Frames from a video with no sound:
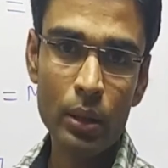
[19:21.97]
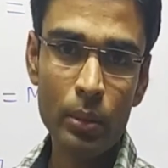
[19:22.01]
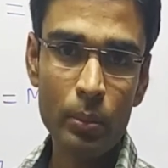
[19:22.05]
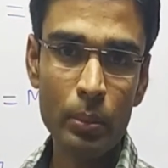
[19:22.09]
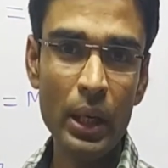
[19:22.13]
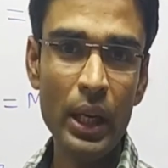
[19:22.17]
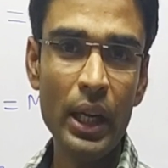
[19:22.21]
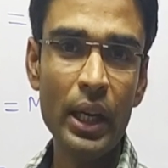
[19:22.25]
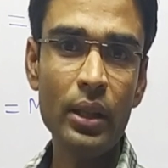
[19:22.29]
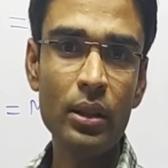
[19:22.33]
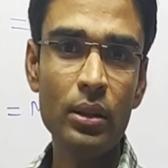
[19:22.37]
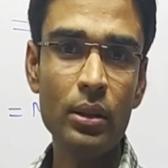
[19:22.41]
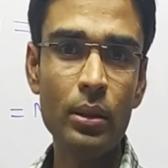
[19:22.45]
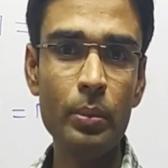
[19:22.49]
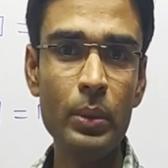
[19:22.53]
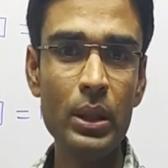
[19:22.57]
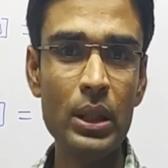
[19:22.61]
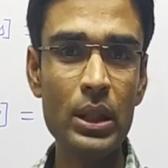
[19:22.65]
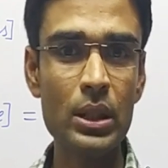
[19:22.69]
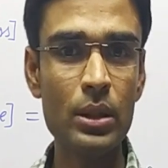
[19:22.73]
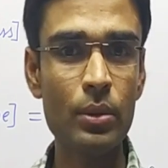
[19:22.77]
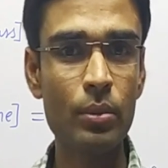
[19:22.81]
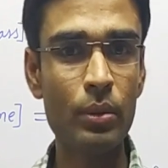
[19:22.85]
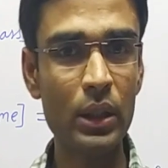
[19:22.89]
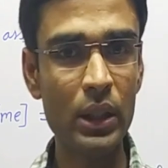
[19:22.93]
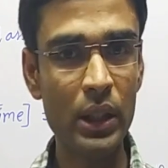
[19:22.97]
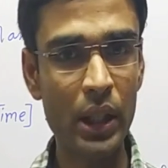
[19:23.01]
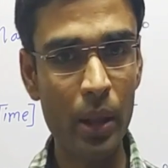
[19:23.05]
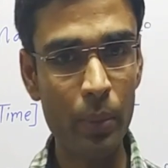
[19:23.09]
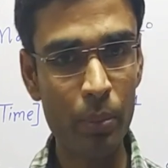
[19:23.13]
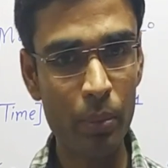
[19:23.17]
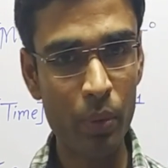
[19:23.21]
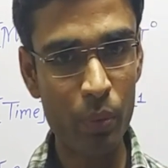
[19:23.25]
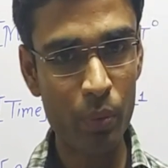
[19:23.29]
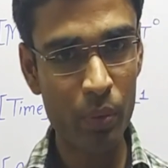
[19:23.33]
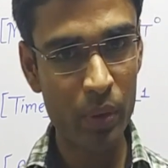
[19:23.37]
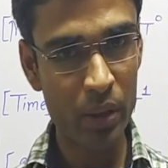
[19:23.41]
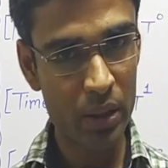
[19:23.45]
Breadth means one
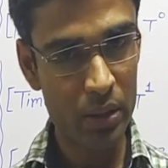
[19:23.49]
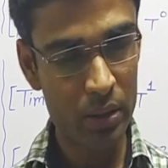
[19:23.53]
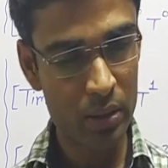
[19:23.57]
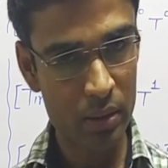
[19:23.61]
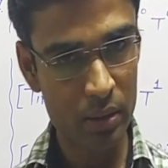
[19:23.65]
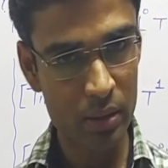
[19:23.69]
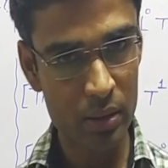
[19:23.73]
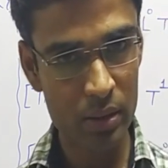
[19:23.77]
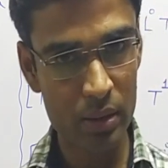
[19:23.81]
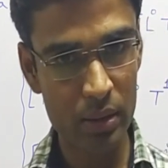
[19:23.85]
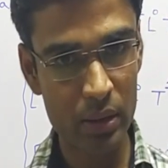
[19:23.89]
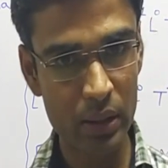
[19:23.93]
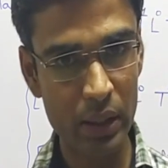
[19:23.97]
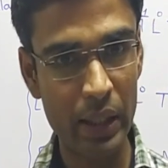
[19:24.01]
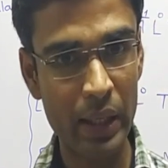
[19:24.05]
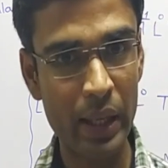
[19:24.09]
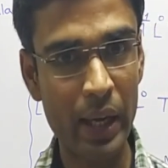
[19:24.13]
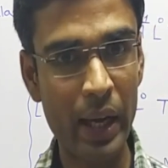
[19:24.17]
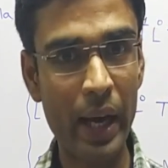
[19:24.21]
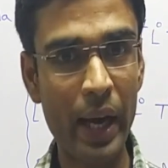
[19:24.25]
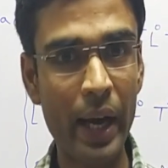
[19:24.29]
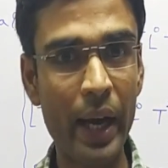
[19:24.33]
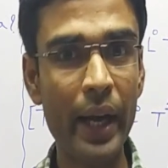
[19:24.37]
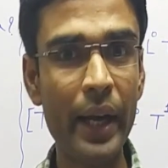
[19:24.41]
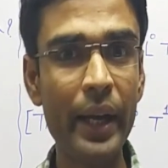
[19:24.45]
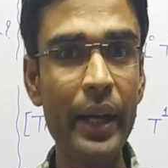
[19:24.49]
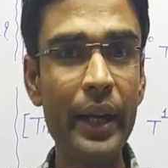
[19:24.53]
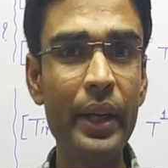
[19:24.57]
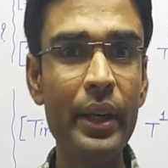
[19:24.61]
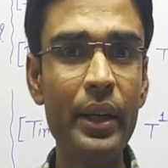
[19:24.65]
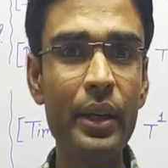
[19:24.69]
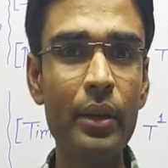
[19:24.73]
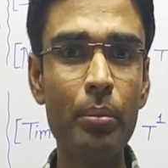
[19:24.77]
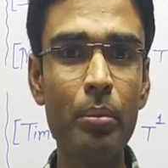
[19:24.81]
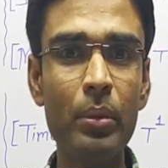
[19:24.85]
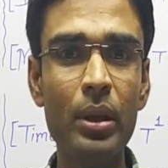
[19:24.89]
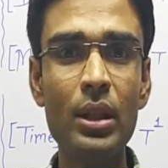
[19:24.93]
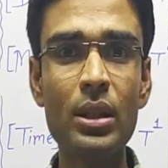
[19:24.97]
type of distance. And
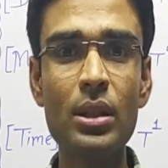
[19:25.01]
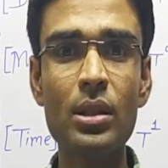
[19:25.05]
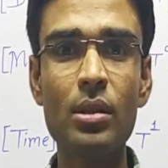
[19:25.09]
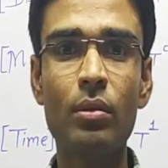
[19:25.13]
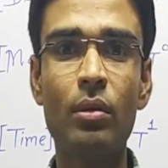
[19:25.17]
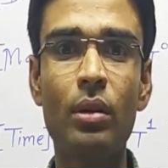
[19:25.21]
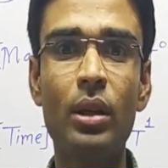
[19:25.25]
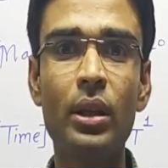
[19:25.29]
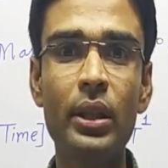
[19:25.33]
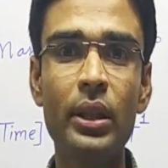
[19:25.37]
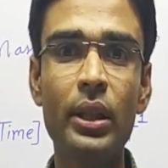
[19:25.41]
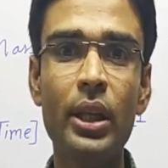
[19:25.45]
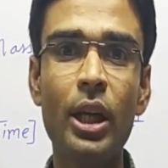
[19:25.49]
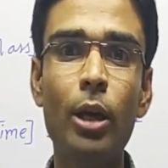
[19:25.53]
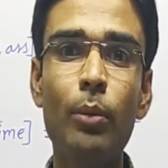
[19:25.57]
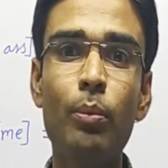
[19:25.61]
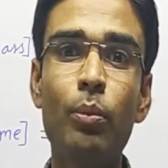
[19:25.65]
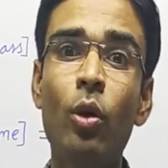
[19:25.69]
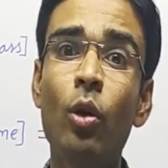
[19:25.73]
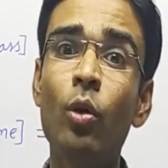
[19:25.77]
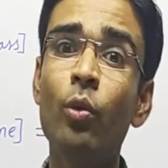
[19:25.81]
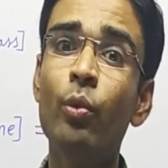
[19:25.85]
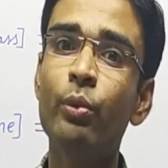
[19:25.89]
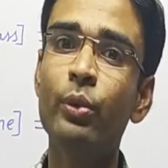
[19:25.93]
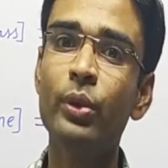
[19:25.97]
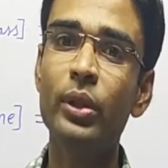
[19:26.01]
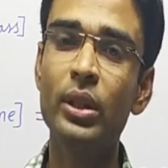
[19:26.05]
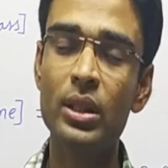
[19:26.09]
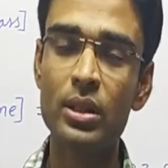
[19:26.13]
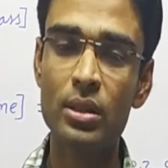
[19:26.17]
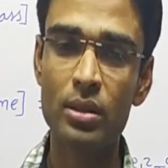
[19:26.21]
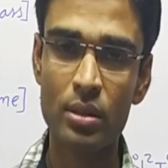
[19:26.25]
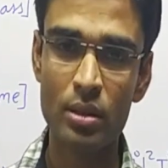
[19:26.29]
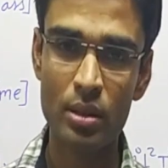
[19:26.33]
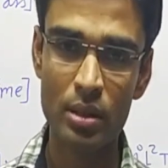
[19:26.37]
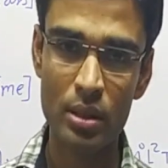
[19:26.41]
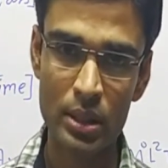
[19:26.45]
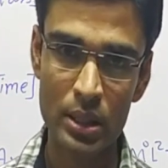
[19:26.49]
height means one type of
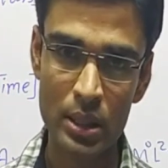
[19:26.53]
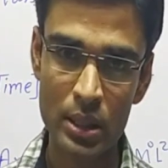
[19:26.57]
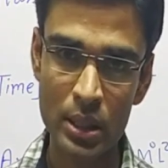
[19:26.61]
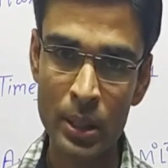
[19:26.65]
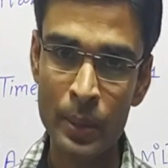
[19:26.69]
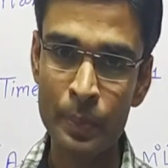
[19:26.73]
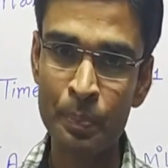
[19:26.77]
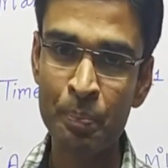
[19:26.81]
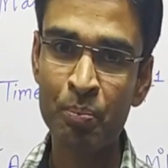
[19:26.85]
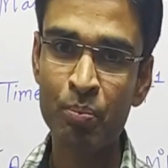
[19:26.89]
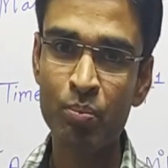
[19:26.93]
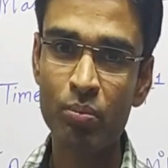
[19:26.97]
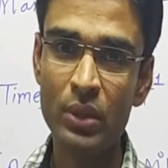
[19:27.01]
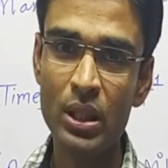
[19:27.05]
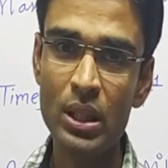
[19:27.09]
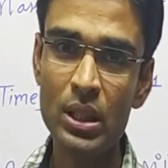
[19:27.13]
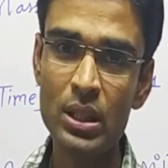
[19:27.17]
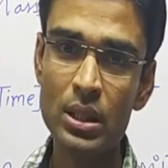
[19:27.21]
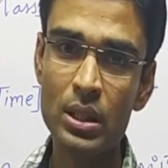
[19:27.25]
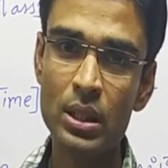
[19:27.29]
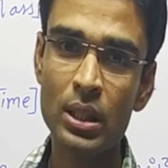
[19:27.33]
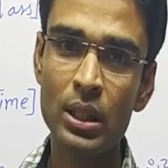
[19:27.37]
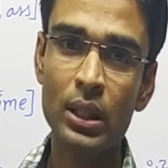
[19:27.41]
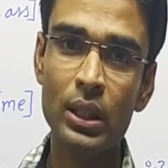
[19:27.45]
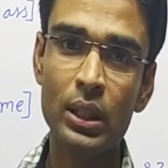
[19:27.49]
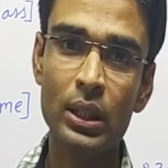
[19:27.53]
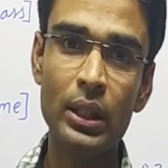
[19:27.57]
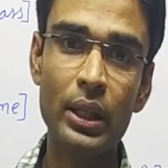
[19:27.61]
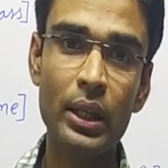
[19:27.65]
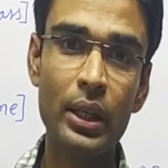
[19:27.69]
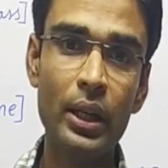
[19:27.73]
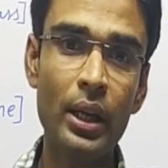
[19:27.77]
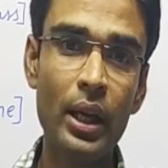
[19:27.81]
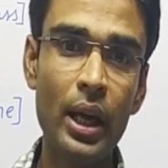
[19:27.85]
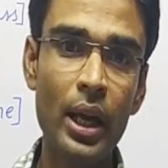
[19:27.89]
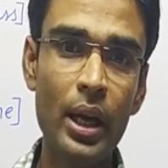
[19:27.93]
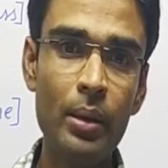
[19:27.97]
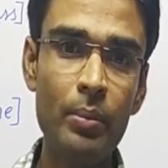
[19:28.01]
distance. Means a
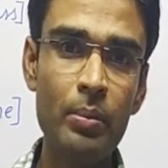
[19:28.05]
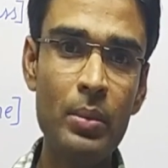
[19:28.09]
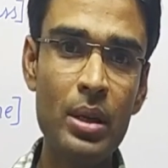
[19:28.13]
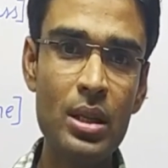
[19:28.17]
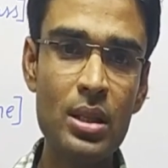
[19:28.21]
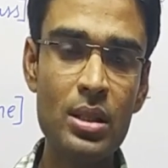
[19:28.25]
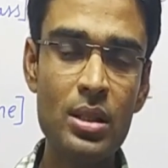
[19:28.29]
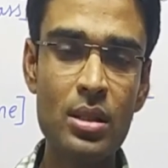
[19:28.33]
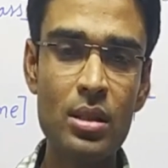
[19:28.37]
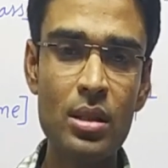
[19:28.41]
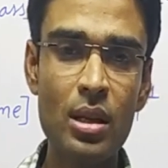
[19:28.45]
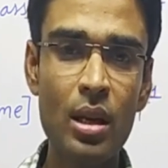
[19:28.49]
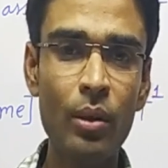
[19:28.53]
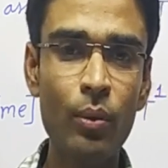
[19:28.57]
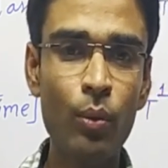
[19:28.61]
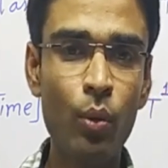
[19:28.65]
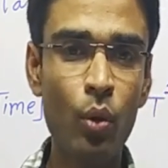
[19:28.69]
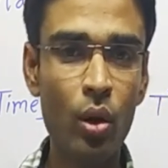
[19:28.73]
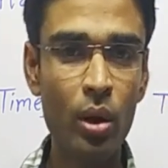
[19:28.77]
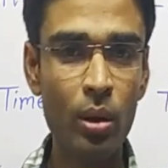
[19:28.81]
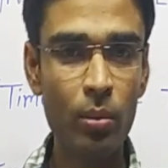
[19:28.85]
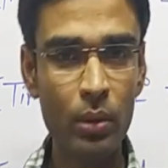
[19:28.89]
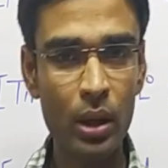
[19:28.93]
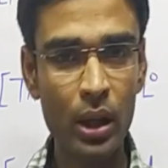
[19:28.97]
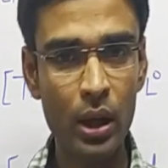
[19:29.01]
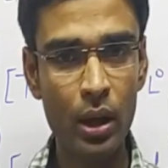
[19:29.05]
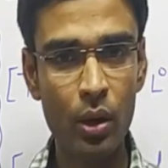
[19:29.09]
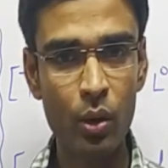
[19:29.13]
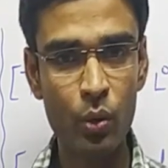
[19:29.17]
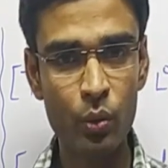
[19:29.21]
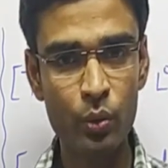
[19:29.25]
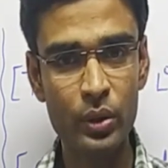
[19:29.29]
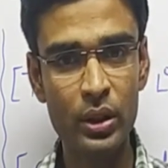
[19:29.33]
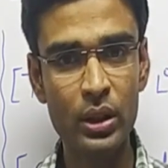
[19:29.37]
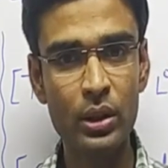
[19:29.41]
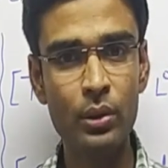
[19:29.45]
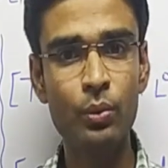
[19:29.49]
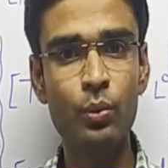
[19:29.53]
dimensional formula
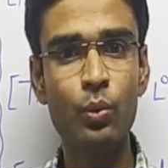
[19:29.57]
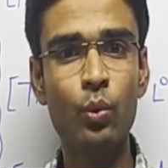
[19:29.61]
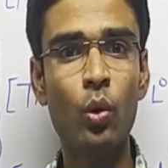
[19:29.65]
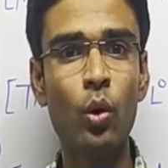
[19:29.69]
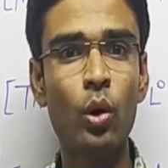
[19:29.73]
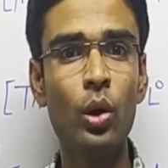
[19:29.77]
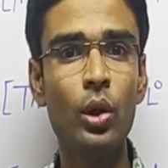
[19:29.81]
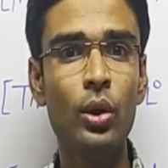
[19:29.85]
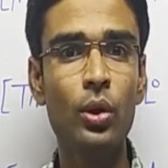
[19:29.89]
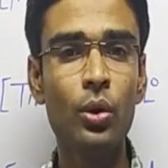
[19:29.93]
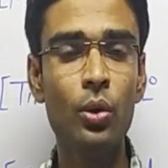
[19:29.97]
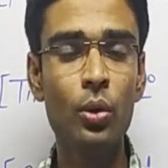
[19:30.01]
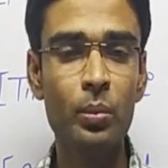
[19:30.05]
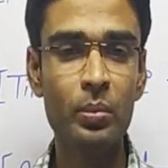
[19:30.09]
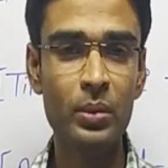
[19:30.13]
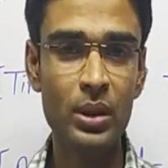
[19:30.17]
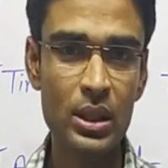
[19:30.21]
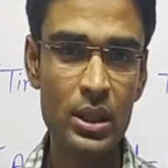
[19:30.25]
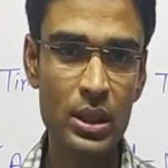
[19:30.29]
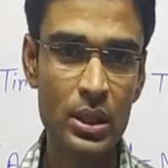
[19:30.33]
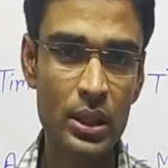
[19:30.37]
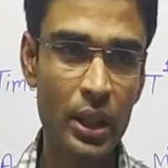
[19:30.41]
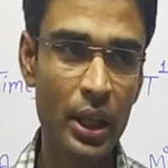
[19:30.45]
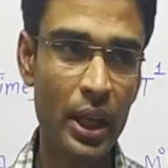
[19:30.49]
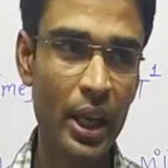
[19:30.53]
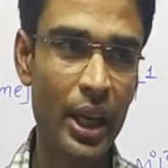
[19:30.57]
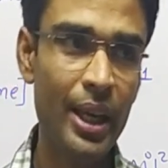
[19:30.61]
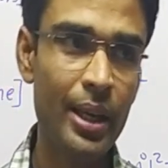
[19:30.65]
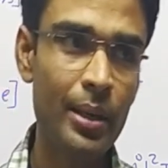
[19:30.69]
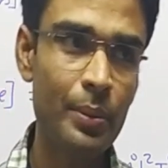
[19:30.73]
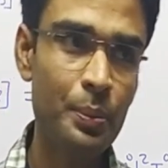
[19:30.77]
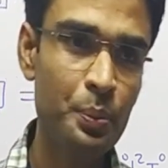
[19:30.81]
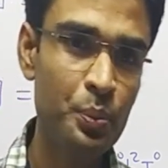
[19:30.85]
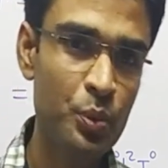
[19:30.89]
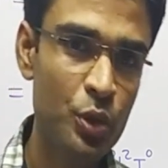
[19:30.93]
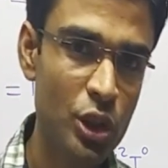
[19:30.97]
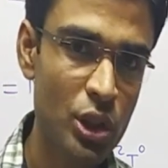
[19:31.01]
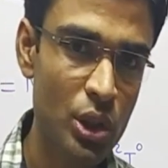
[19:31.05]
of the volume is
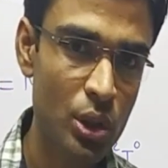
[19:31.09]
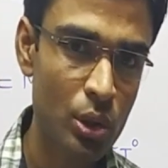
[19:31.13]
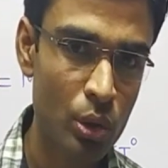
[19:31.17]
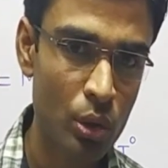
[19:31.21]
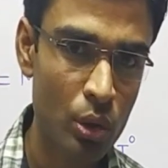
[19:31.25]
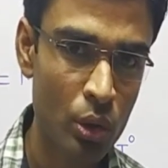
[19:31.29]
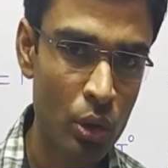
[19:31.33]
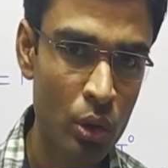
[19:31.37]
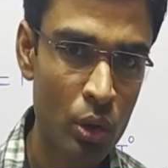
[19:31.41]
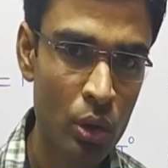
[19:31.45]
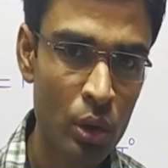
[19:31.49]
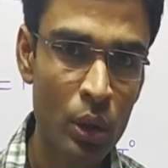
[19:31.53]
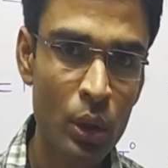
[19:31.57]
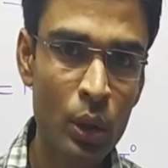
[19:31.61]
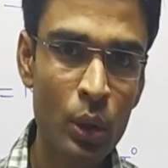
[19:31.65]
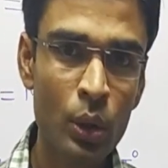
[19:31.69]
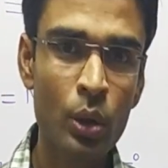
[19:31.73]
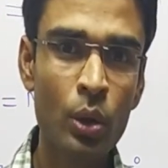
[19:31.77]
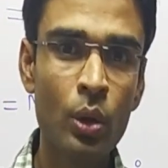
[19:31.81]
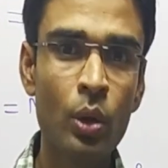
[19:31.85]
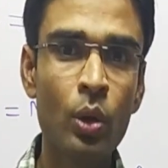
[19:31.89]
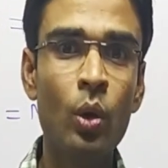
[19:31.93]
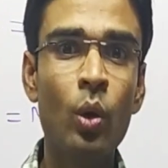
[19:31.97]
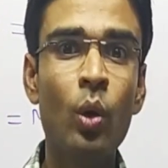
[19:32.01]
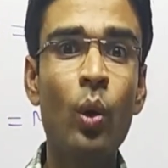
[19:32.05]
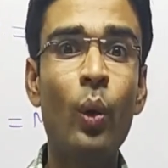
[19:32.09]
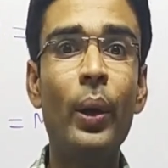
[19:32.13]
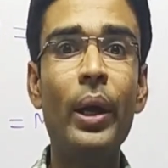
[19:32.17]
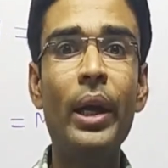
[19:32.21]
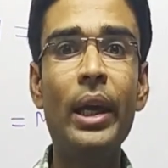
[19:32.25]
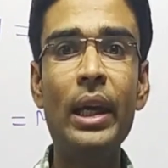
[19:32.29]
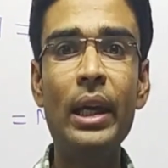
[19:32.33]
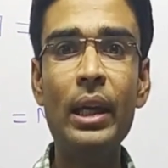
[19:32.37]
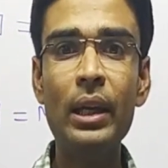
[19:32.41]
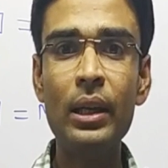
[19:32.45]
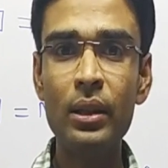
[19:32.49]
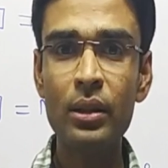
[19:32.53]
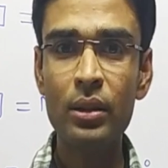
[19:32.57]
M0
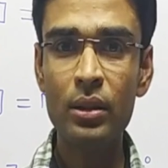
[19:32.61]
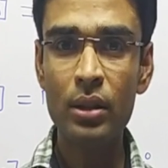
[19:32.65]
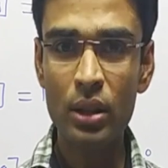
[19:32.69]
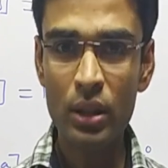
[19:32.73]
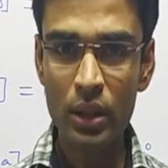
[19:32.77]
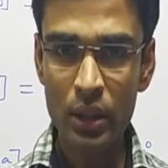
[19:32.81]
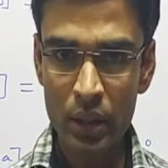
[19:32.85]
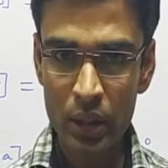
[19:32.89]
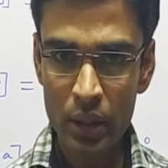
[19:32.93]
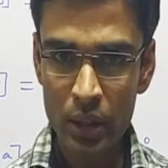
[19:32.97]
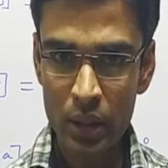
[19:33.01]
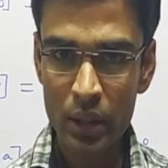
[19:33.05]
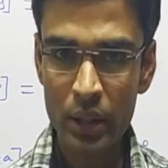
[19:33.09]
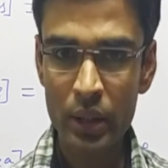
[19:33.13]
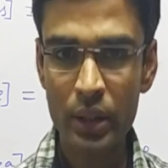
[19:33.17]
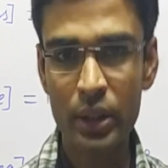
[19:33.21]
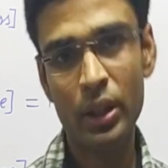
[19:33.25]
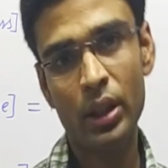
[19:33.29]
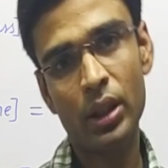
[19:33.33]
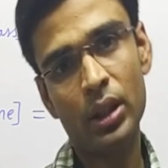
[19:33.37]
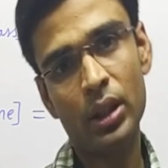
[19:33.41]
L3